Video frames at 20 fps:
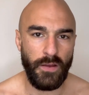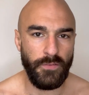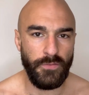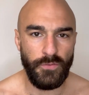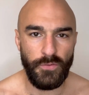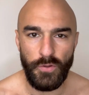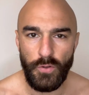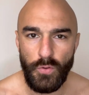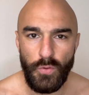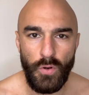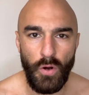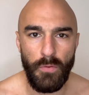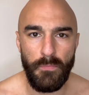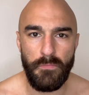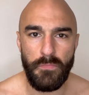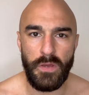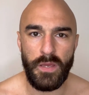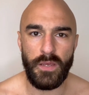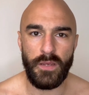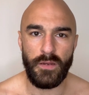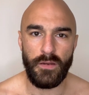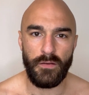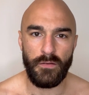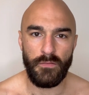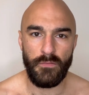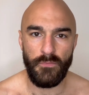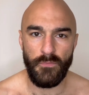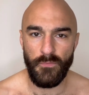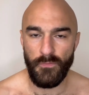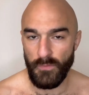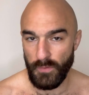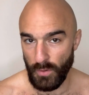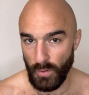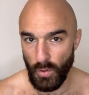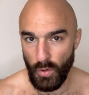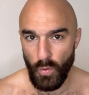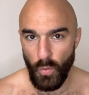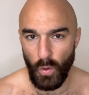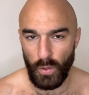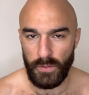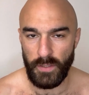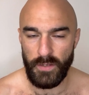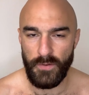do not mean low quality